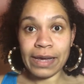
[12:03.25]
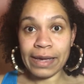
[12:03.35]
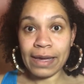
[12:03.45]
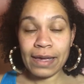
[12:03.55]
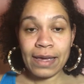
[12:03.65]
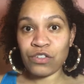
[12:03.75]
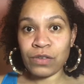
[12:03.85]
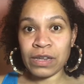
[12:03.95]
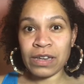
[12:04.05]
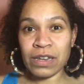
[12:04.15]
Like,
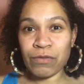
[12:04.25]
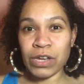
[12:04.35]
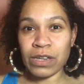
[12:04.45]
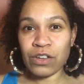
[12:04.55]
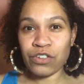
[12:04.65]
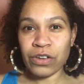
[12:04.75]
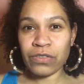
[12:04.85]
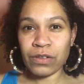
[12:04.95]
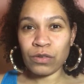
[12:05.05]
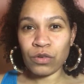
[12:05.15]
then the way that
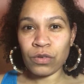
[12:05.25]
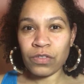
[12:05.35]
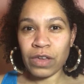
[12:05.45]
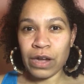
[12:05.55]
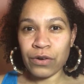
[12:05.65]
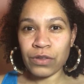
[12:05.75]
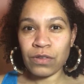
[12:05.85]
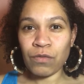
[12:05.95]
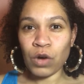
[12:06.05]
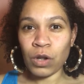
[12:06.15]
Justin Long's
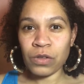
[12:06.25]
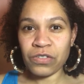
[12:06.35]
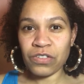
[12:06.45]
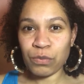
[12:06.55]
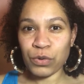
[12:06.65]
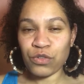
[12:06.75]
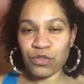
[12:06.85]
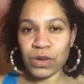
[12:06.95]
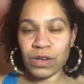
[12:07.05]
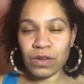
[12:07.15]
character Wallace is
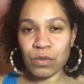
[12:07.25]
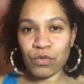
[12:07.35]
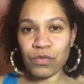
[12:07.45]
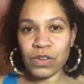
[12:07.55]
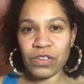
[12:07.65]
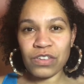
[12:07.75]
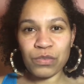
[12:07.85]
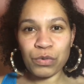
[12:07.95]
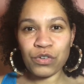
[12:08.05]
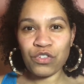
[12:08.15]
portrayed in the movie, he's
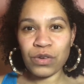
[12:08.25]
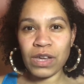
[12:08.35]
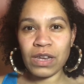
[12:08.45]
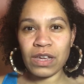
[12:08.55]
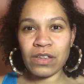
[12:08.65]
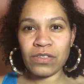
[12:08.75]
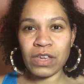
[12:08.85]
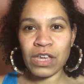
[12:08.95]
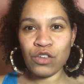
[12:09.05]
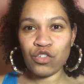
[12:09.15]
portrayed as
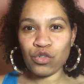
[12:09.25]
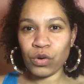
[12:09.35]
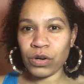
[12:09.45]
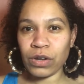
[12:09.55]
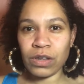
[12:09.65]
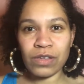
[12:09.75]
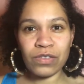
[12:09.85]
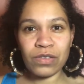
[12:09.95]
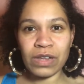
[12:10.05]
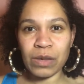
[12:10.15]
a jerk.
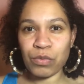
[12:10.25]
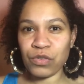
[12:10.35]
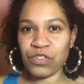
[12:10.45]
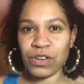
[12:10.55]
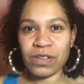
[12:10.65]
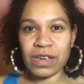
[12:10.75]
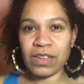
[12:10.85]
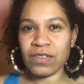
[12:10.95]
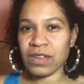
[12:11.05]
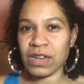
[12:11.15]
He's not portrayed like
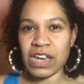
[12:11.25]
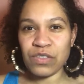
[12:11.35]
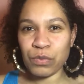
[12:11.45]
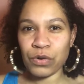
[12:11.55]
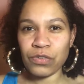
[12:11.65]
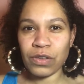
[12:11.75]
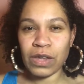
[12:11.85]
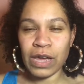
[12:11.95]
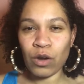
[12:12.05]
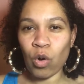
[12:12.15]
as a nice person
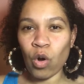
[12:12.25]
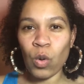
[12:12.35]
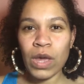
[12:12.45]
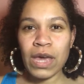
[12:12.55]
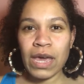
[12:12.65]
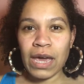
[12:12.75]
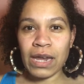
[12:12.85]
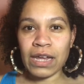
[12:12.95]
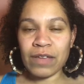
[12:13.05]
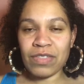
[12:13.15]
at all.
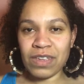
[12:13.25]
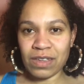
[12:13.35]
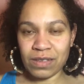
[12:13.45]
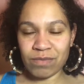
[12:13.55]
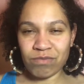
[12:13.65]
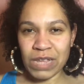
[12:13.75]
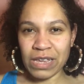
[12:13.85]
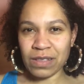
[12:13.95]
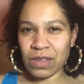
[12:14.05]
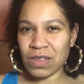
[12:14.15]
And I think
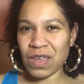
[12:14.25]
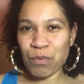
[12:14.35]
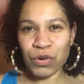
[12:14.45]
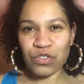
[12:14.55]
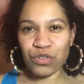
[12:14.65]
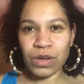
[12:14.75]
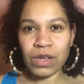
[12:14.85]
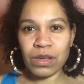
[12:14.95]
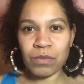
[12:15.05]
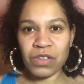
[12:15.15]
they they
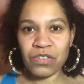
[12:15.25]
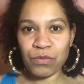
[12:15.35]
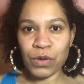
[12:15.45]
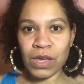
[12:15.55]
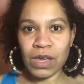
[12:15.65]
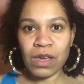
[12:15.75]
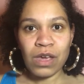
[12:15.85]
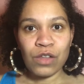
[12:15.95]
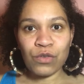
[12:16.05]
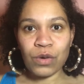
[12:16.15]
portray him this way
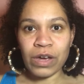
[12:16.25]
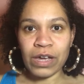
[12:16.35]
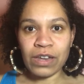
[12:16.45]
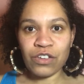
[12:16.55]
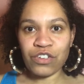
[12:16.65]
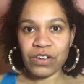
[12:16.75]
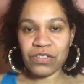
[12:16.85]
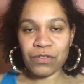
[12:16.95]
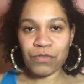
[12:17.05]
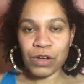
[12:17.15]
to kind of
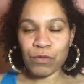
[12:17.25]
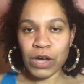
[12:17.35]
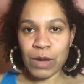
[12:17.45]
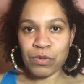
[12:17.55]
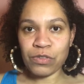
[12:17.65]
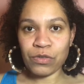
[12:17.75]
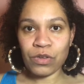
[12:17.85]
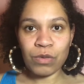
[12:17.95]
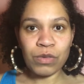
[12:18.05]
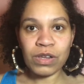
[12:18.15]
justify what happens to
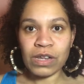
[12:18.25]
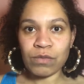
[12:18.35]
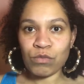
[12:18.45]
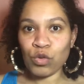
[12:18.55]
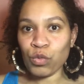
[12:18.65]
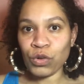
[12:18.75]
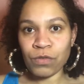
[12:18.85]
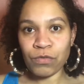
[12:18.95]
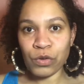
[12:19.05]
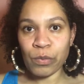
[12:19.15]
him, and that you
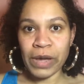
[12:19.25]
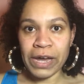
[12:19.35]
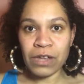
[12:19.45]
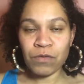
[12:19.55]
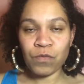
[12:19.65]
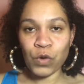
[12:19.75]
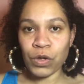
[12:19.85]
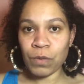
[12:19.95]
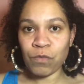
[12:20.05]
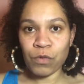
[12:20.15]
wouldn't feel bad for
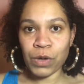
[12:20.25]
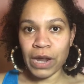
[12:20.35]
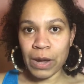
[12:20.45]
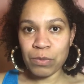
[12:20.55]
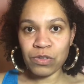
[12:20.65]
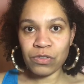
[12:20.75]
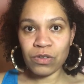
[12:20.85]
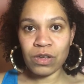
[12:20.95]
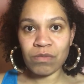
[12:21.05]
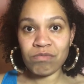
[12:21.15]
him for what happens
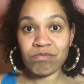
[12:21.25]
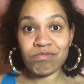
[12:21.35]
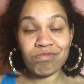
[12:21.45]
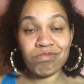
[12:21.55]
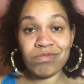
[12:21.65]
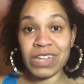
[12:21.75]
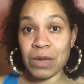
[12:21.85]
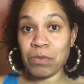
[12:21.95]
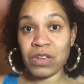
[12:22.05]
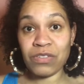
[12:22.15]
to him.
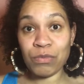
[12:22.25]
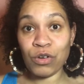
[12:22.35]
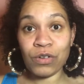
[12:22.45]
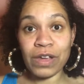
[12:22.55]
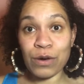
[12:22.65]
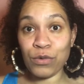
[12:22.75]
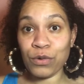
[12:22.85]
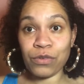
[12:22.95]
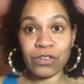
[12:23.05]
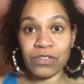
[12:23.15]
They missed me on that one,
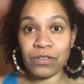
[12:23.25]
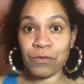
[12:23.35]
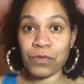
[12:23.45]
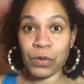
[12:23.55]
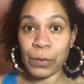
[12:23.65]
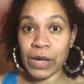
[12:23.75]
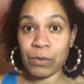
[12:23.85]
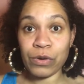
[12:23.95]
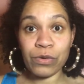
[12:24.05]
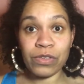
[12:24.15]
because I still felt
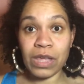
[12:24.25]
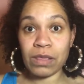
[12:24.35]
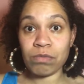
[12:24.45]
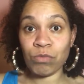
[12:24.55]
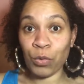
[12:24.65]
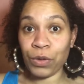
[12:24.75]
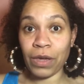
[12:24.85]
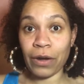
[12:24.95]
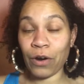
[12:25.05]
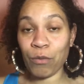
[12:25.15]
bad, because I don't
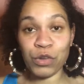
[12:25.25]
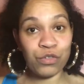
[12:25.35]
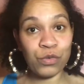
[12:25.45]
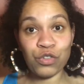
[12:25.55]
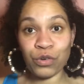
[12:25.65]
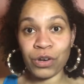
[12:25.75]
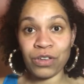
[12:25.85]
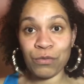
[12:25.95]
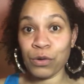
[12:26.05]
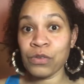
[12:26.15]
care how much of a jerk
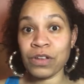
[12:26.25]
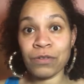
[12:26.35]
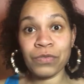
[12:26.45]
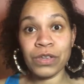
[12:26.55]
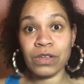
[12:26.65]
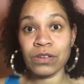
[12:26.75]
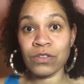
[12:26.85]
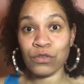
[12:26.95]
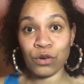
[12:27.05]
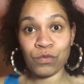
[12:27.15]
he was. I don't think he
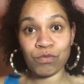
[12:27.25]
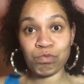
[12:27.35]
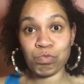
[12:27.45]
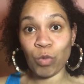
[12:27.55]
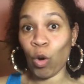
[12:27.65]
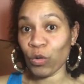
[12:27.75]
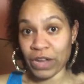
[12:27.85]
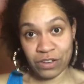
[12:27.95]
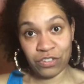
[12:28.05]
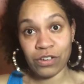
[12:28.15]
deserved all
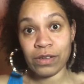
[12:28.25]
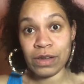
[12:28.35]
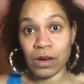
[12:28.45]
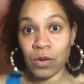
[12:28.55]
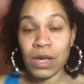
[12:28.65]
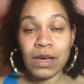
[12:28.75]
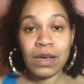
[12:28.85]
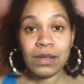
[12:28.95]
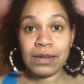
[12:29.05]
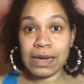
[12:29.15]
that shit now.
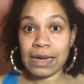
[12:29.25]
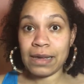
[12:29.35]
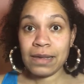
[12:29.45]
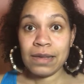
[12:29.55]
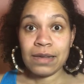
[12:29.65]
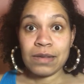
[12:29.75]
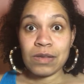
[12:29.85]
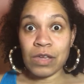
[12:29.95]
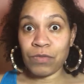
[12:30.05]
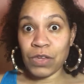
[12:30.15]
Like,
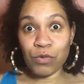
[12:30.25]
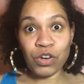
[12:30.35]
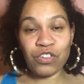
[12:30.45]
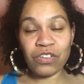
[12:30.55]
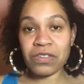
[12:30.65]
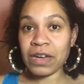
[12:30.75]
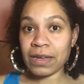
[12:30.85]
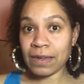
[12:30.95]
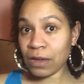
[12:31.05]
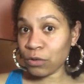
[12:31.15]
if he would have just
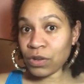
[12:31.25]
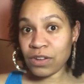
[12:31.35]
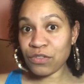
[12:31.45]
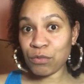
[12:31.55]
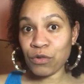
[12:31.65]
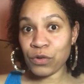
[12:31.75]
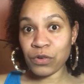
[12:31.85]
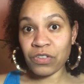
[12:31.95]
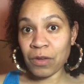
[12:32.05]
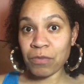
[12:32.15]
got killed in this movie or
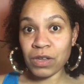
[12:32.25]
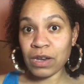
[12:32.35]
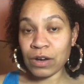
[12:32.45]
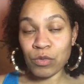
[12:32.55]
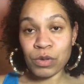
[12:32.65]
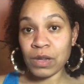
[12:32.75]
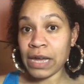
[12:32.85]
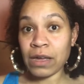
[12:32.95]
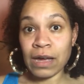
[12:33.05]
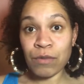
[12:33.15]
something, I would be
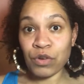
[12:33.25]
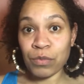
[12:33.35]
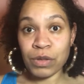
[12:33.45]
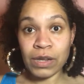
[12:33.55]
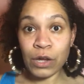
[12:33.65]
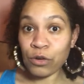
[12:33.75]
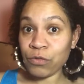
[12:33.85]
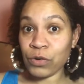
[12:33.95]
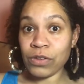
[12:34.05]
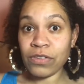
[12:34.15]
like, I would have been like, good
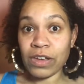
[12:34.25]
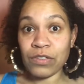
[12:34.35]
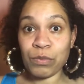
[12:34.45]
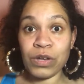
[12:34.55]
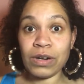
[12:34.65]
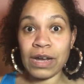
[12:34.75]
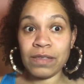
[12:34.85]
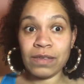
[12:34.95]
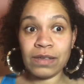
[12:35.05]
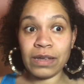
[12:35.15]
for his ass. But I
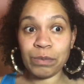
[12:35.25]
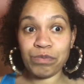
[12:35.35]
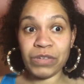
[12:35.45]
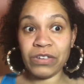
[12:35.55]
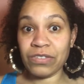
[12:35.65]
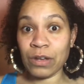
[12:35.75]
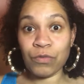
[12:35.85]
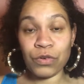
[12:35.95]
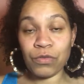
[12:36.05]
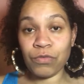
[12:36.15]
think that he
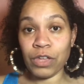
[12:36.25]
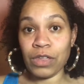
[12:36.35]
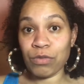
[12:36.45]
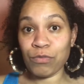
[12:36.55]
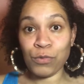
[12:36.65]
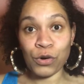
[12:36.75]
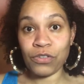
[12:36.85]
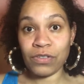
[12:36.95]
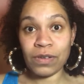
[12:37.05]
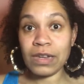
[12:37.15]
suffered fate
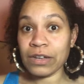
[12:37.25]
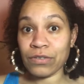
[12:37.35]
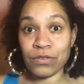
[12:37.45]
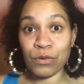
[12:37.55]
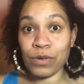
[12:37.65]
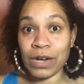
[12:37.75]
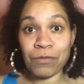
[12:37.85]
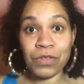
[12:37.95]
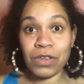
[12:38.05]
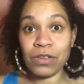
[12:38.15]
worse than death, so I
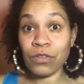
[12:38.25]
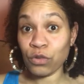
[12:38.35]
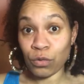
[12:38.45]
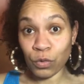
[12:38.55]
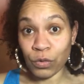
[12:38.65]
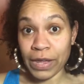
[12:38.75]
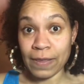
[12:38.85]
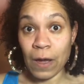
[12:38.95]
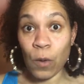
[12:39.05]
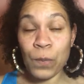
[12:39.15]
don't think he deserved all that
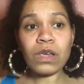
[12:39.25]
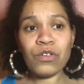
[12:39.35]
now.